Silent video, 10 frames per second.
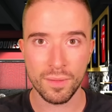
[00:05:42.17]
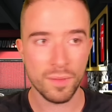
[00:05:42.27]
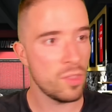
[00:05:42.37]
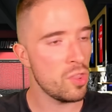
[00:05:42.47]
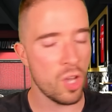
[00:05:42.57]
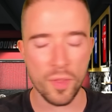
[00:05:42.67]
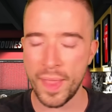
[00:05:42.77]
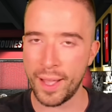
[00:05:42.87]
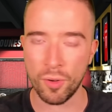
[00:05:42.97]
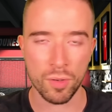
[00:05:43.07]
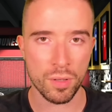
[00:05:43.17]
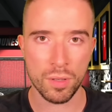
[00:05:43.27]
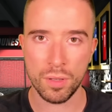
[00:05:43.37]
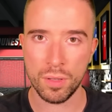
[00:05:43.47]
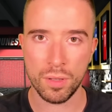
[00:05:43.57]
Not now.
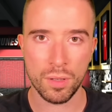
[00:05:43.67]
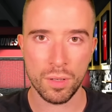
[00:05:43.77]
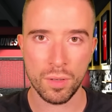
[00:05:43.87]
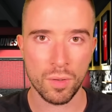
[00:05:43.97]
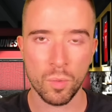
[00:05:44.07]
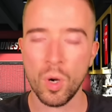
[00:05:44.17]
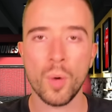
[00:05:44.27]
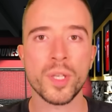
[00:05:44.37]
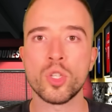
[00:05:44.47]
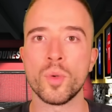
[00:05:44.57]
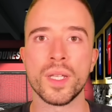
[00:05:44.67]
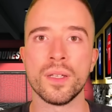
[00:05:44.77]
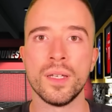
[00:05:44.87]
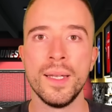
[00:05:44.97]
What are we doing?